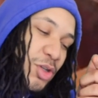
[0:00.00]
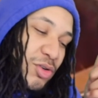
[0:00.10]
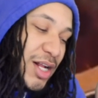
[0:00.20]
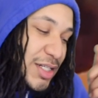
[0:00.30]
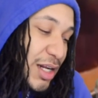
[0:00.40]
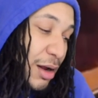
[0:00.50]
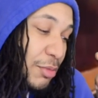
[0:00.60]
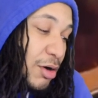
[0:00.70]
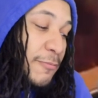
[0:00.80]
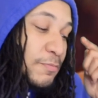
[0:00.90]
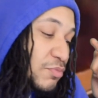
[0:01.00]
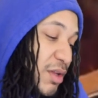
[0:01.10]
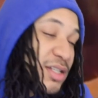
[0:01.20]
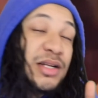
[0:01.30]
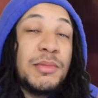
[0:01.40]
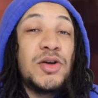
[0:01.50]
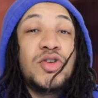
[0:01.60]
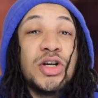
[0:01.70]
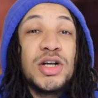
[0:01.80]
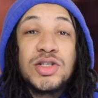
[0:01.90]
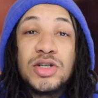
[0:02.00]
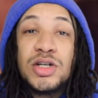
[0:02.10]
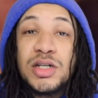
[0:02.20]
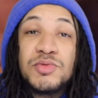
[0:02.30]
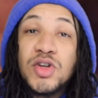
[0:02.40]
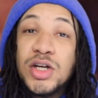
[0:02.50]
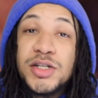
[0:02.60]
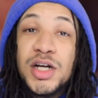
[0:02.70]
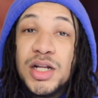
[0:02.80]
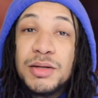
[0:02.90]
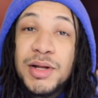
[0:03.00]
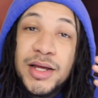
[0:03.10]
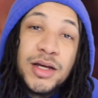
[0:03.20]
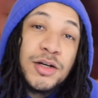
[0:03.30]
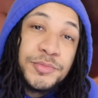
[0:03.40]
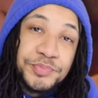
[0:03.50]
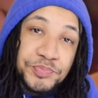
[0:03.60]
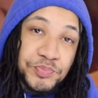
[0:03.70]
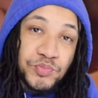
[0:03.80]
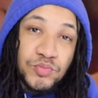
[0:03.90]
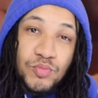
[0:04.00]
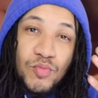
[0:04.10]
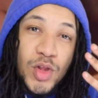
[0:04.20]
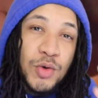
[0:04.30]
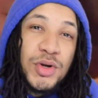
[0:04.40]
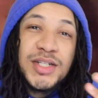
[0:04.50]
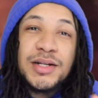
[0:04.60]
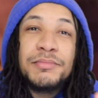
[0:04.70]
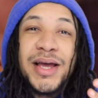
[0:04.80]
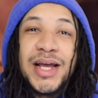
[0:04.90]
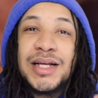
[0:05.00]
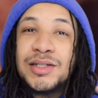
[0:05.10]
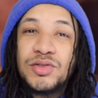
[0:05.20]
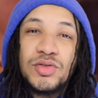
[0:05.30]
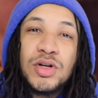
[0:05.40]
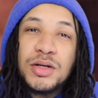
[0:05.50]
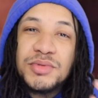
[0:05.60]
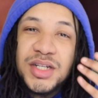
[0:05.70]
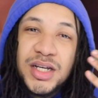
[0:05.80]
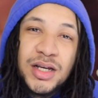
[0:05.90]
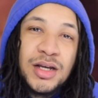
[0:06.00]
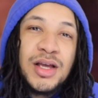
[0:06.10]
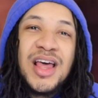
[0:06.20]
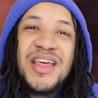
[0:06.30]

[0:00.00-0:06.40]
gonna do next time, bro. Next time I do y'all songs, I'm just gonna hit y'all up like, yo, what is the main, you know what I'm saying?